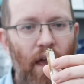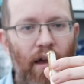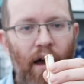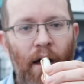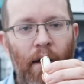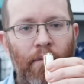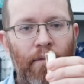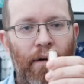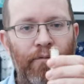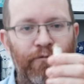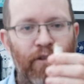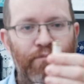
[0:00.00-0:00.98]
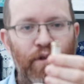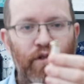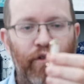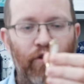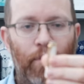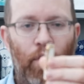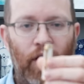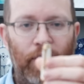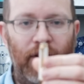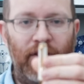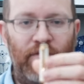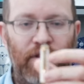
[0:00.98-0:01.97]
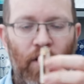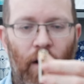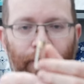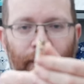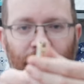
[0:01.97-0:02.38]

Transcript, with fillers: um, with beautiful appointments. We've got a